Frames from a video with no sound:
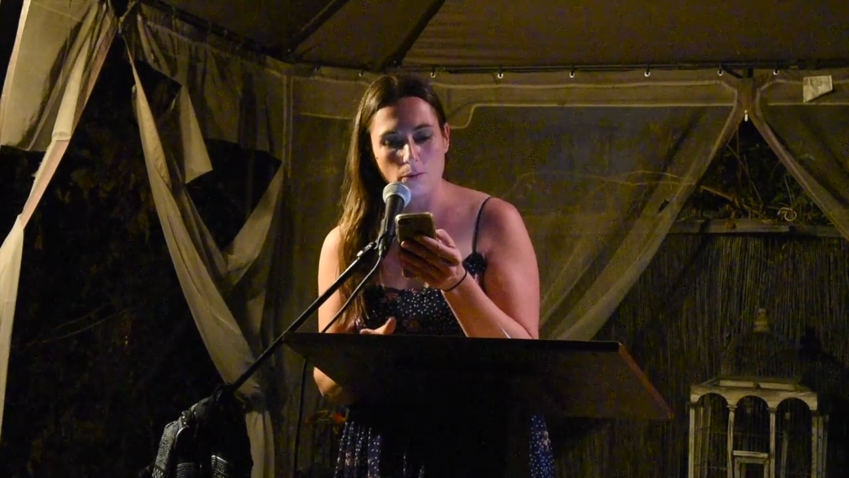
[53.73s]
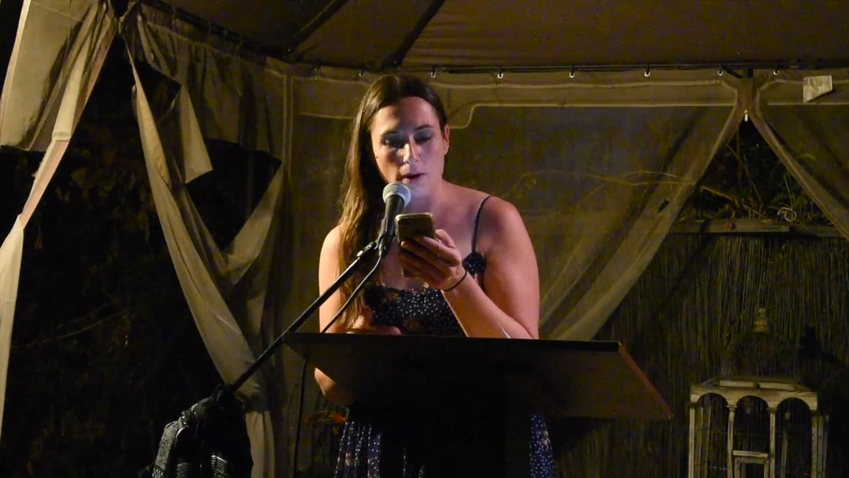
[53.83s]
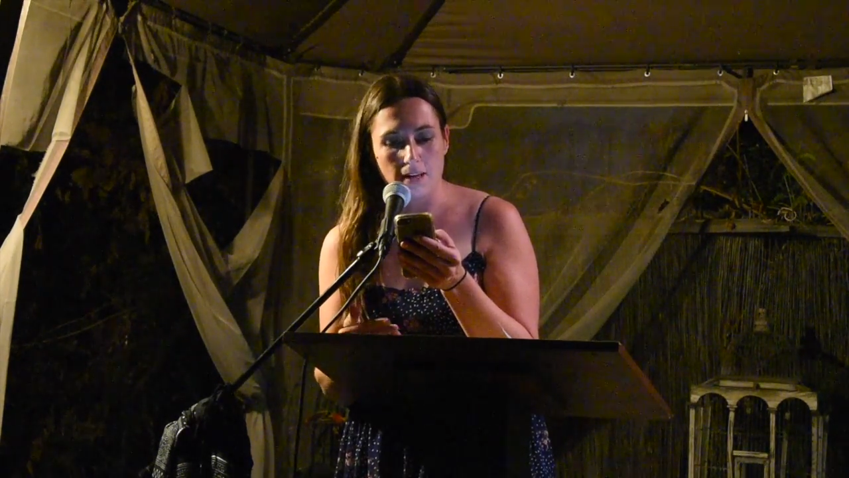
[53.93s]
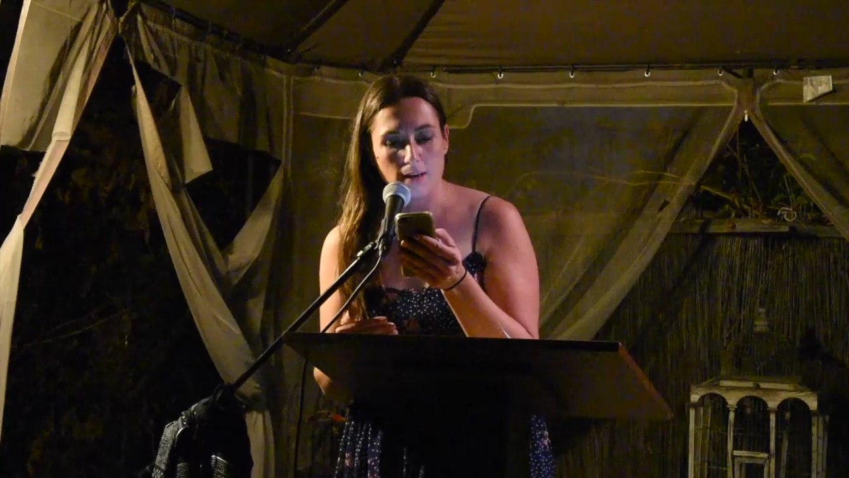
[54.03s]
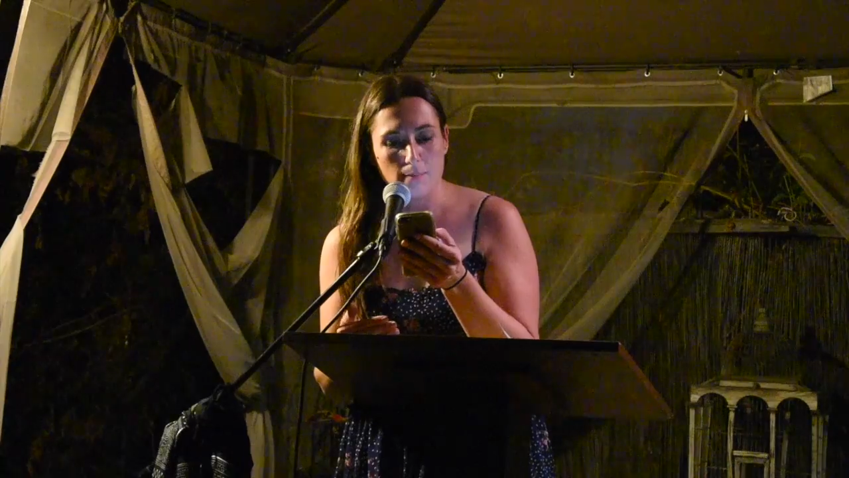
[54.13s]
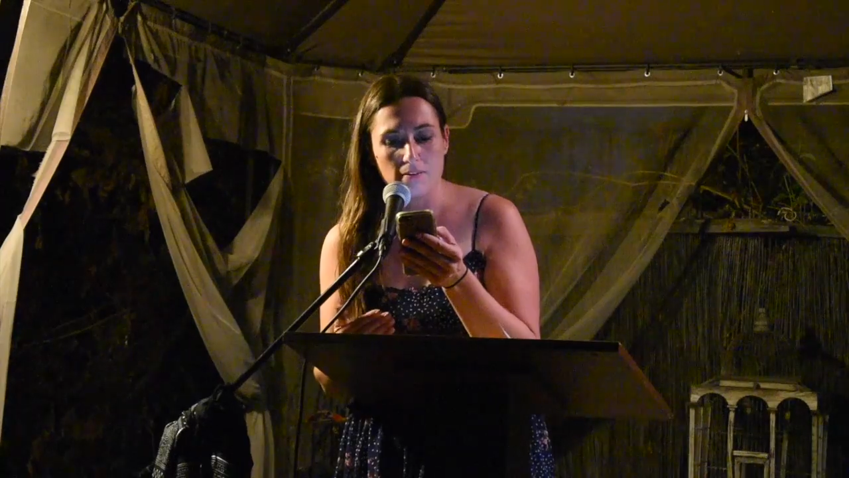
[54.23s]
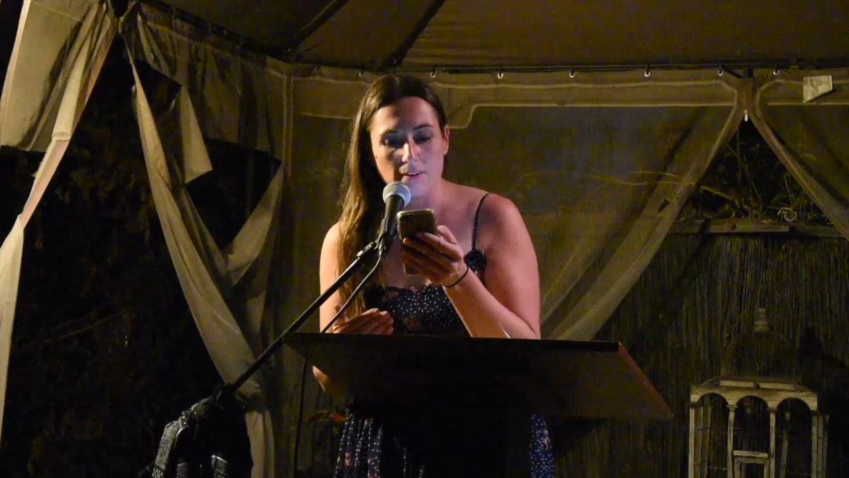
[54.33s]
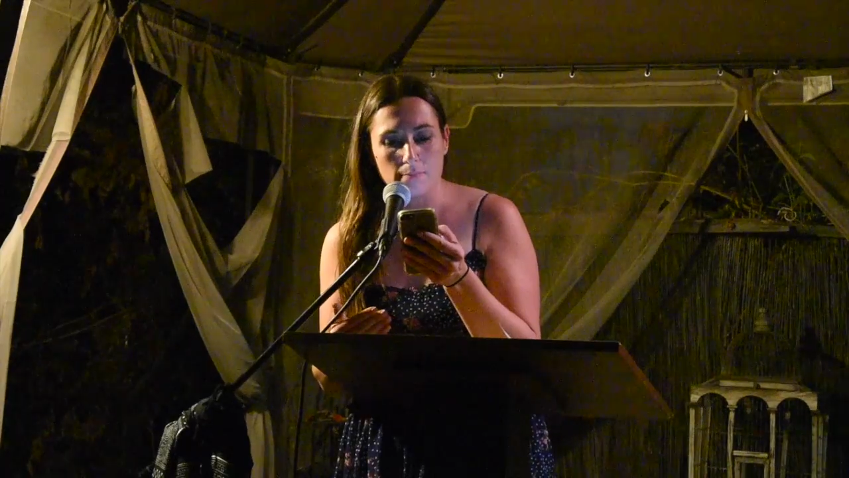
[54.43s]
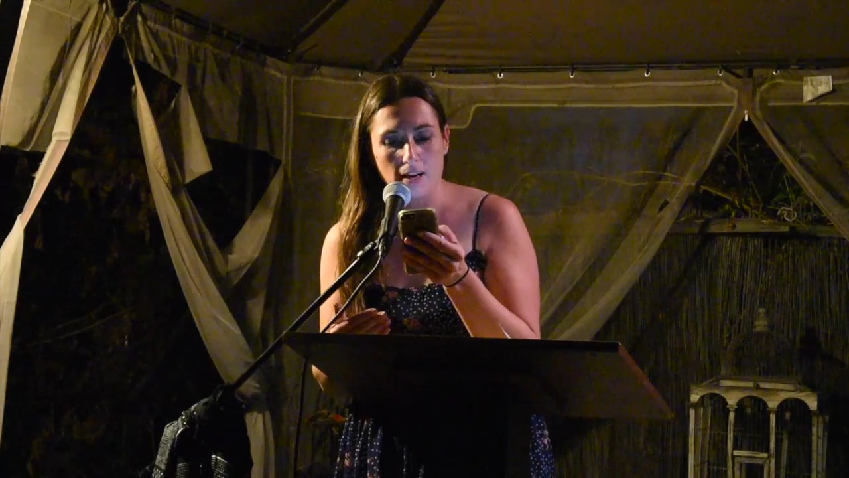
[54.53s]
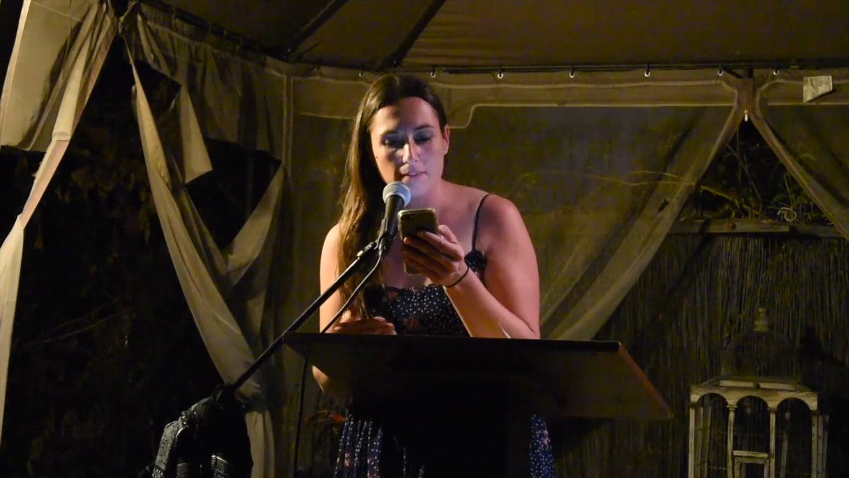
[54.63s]
Why come if
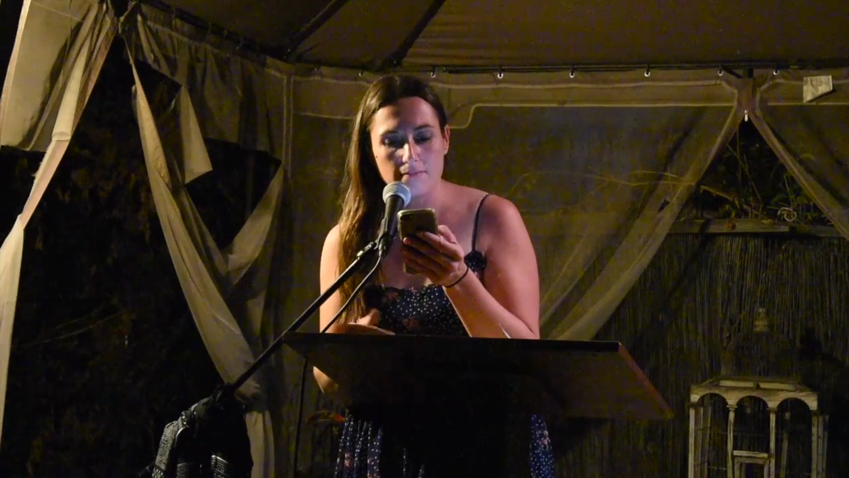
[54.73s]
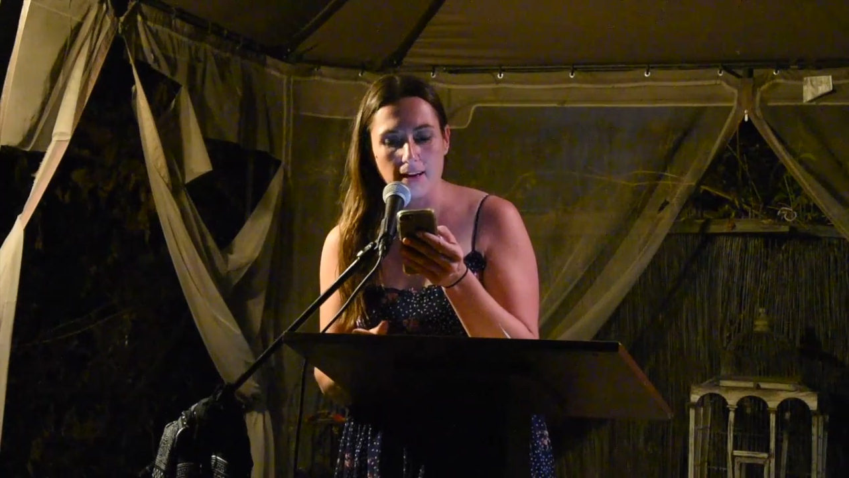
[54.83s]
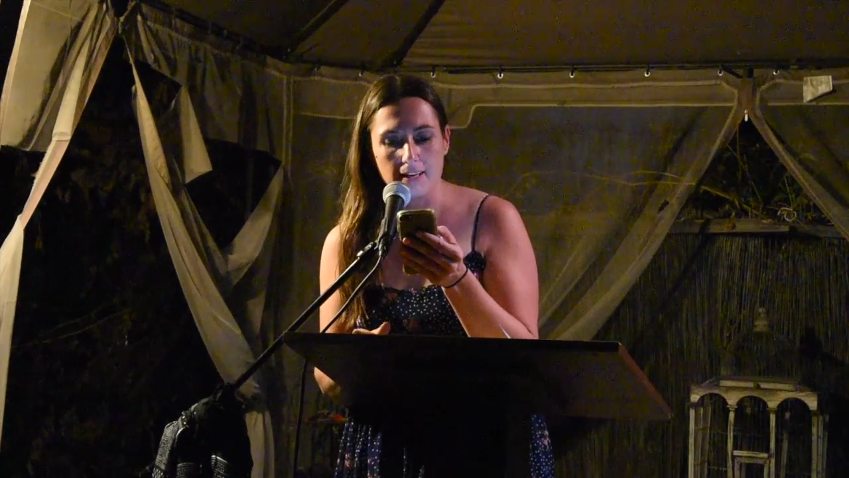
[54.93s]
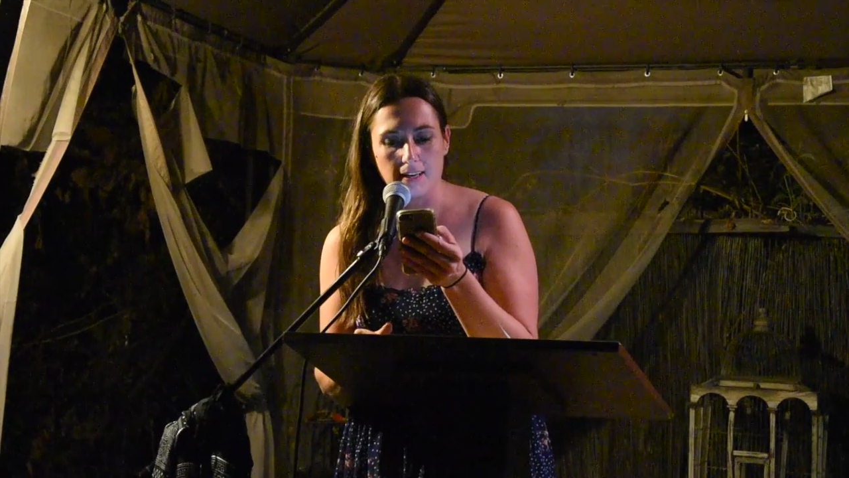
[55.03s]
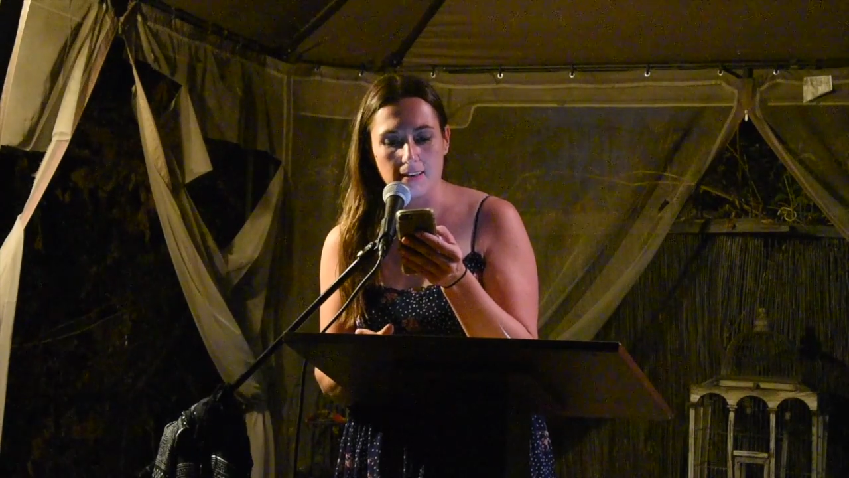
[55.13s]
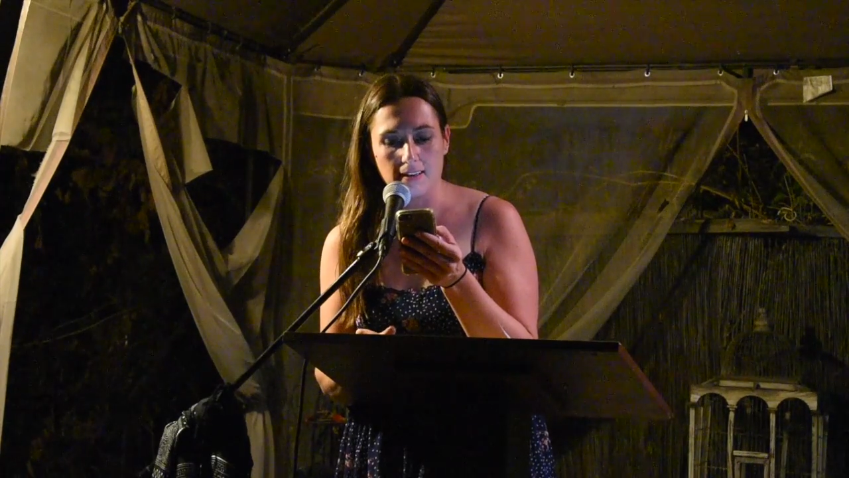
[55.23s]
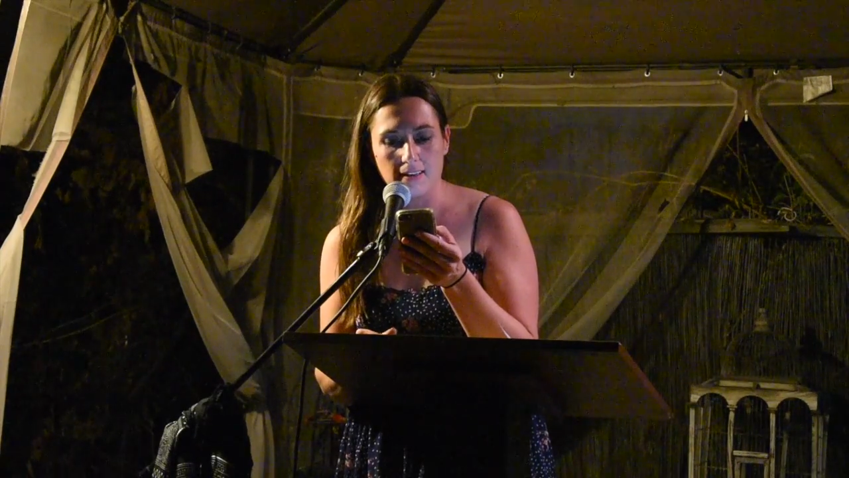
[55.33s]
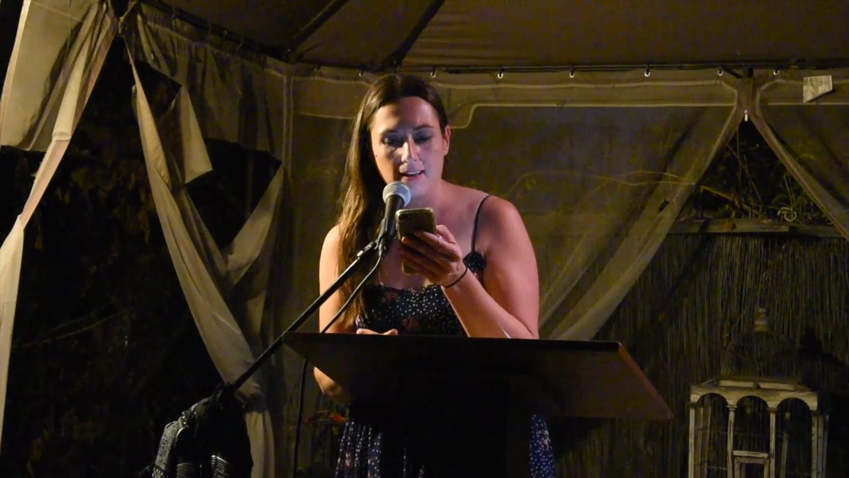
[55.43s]
I'm not invited?